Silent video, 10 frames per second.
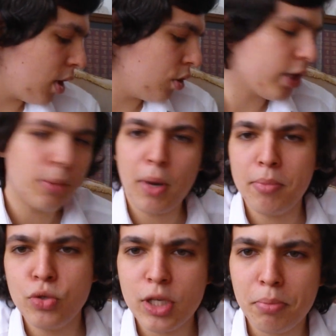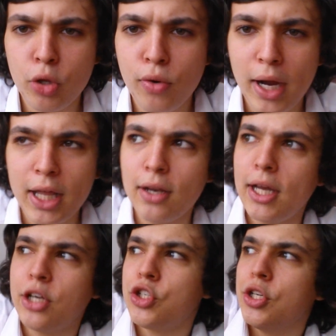looking at my music Blu-ray
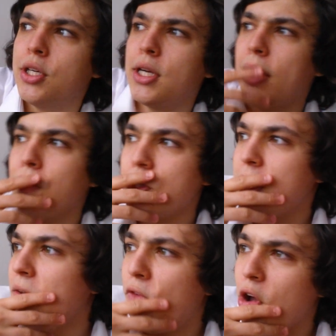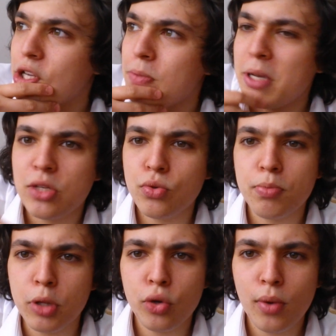collection, that was the first
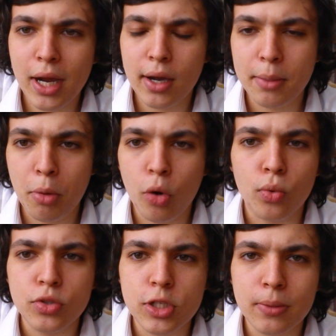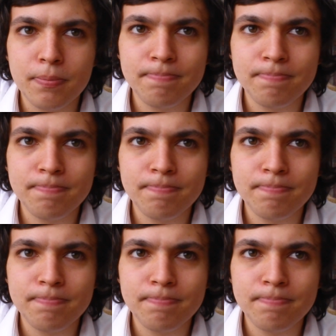Beatles Blu-ray I bought.